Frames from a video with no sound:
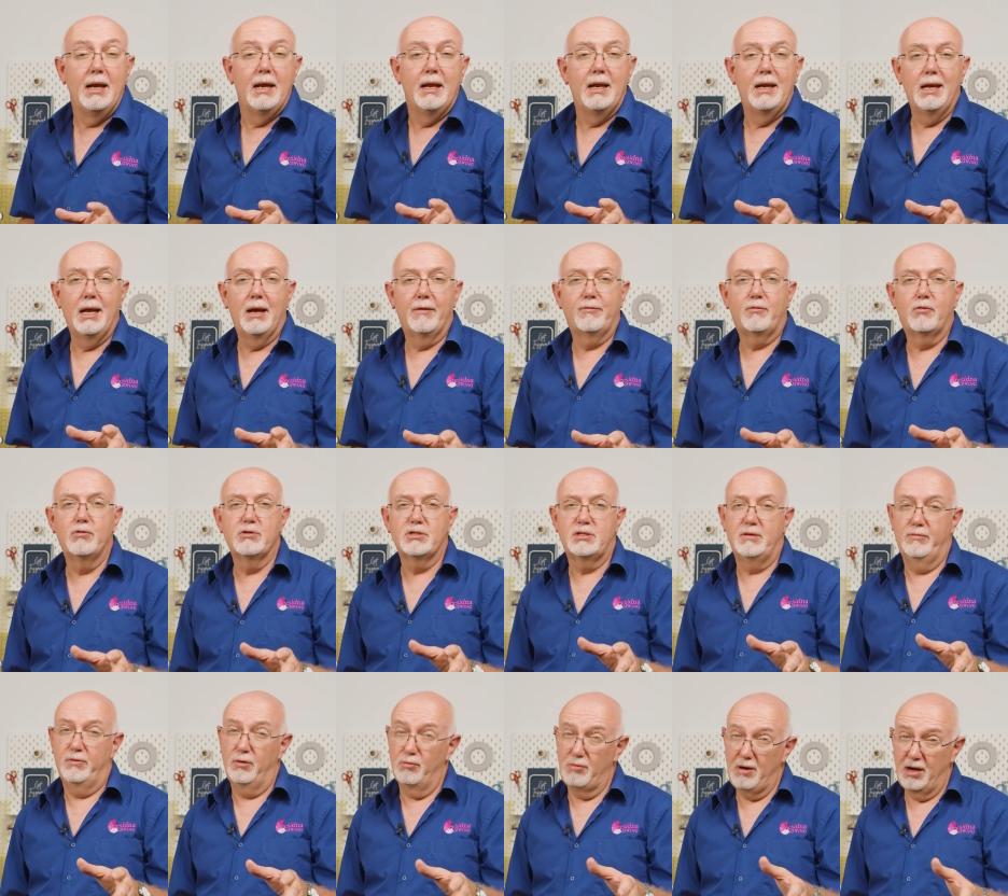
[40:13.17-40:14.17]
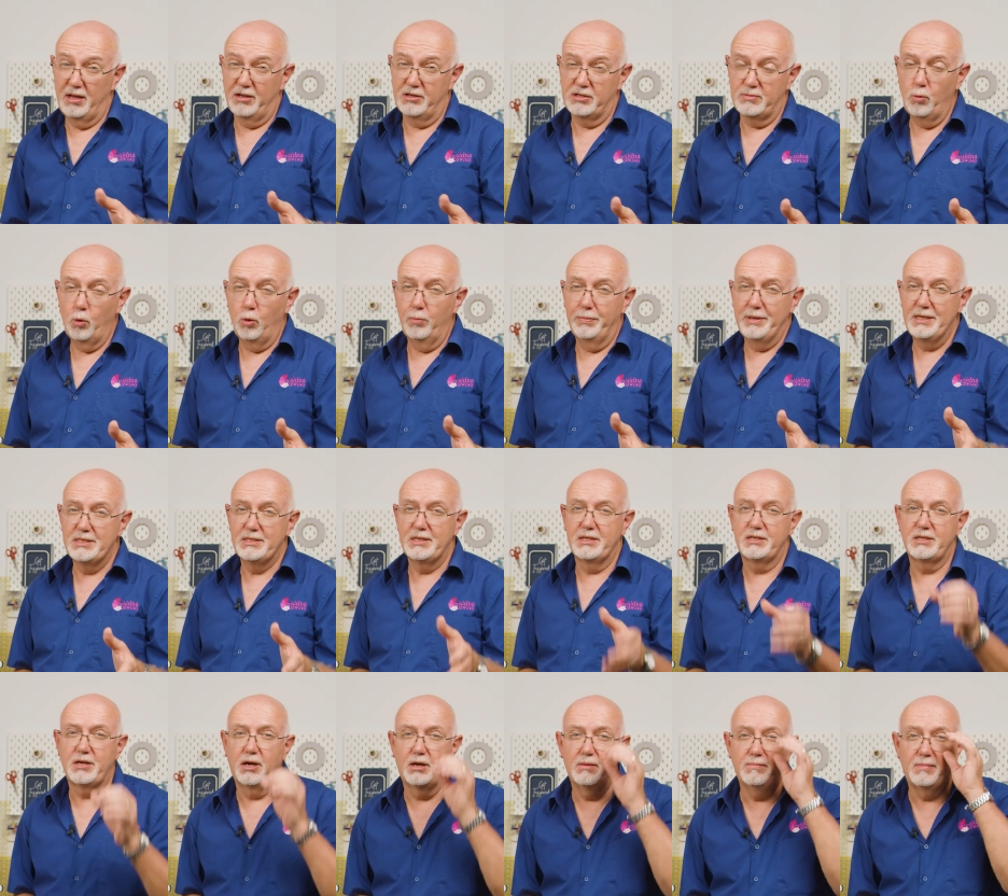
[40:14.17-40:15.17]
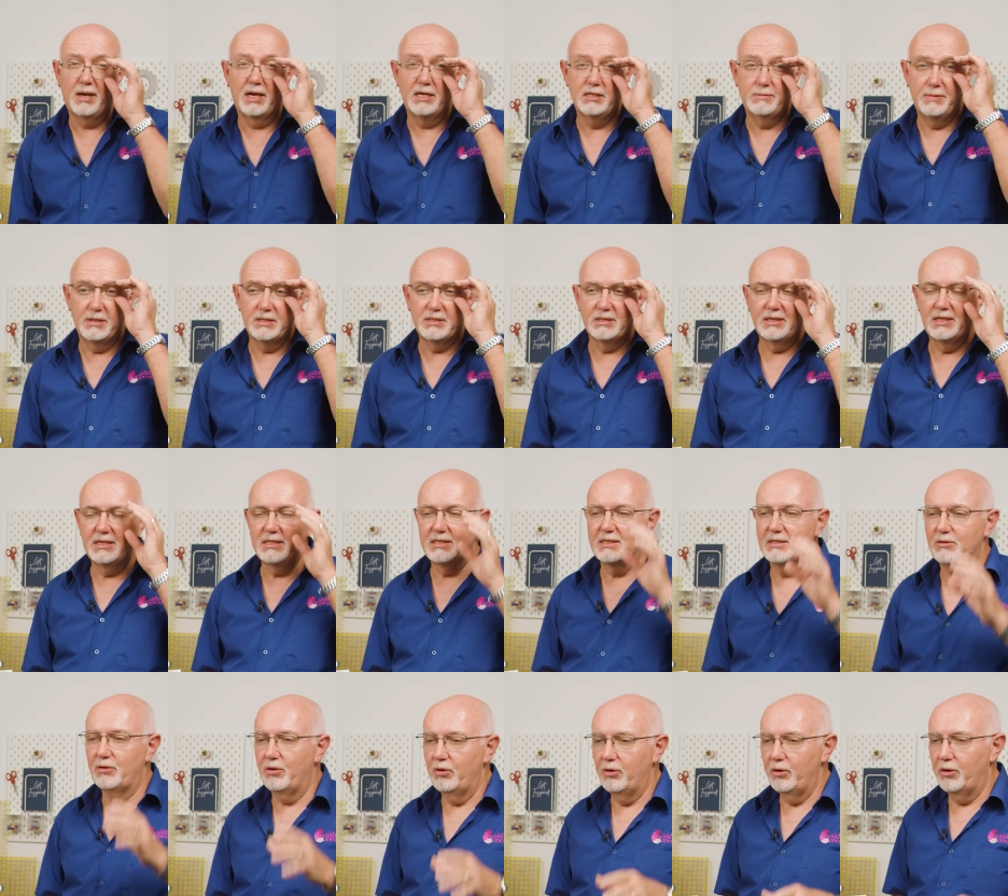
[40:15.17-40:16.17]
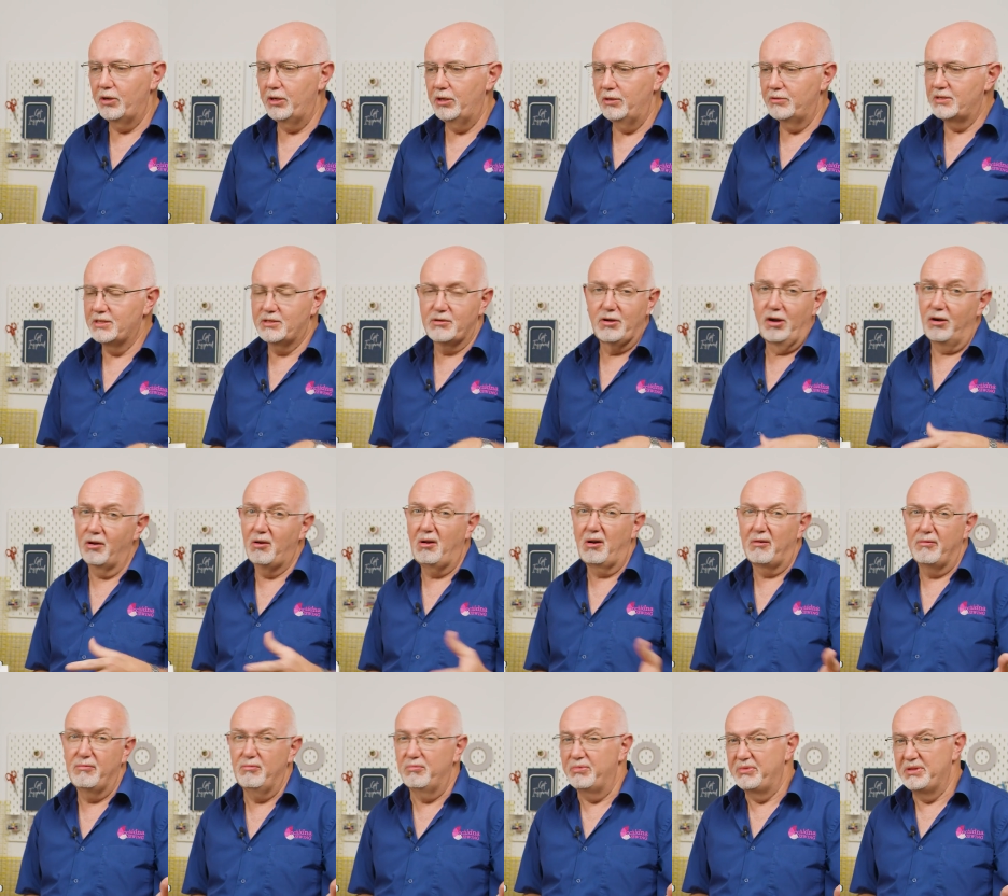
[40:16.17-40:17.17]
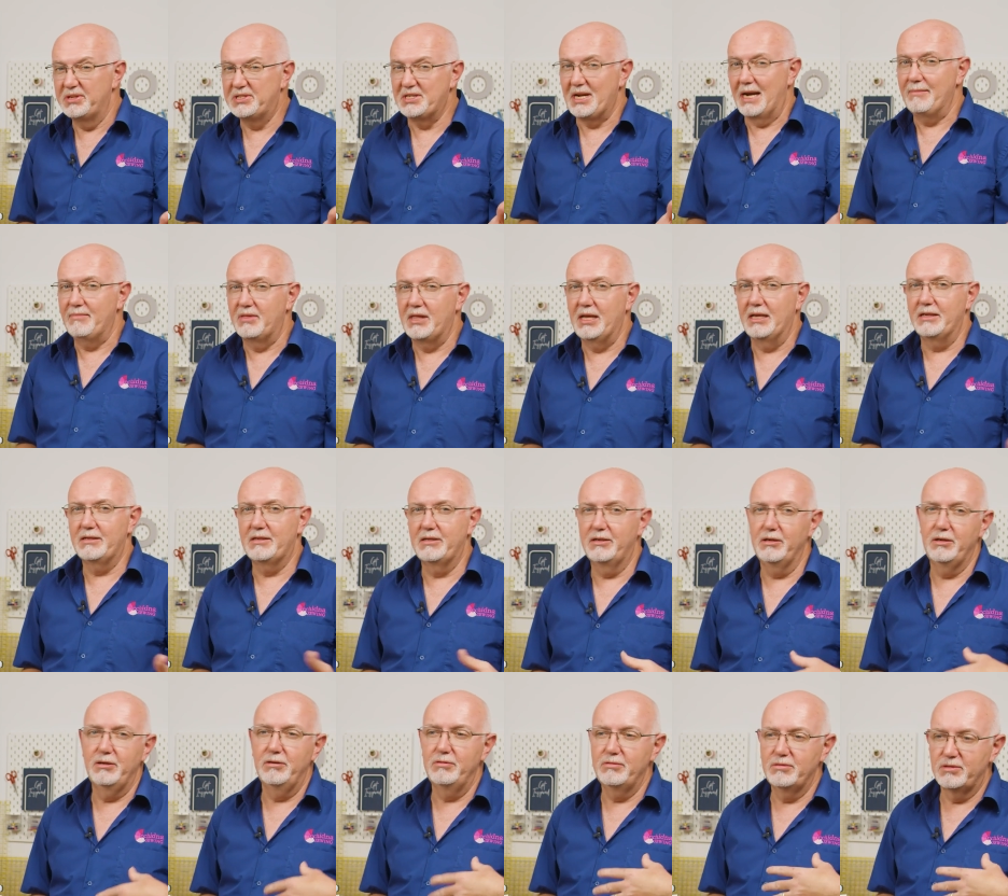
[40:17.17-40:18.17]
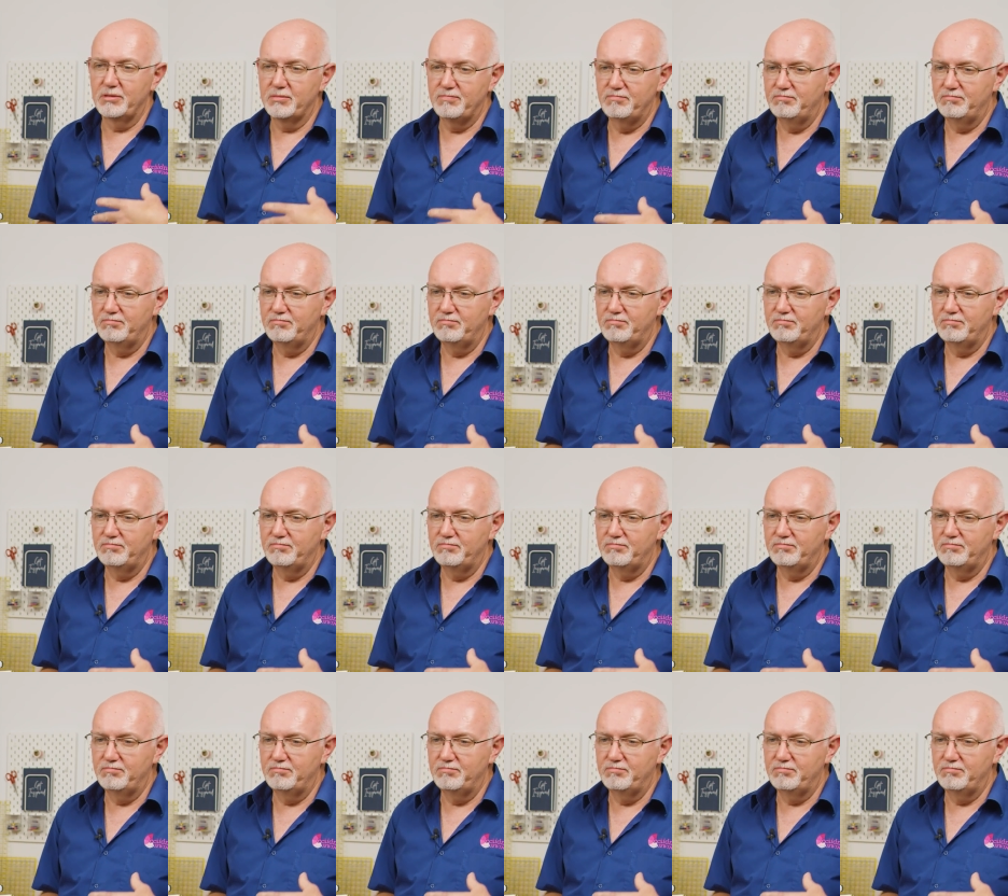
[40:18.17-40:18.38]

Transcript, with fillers: Now, of course, if you're running a small business, home-based business, or you've just got a lot of the same thing to do,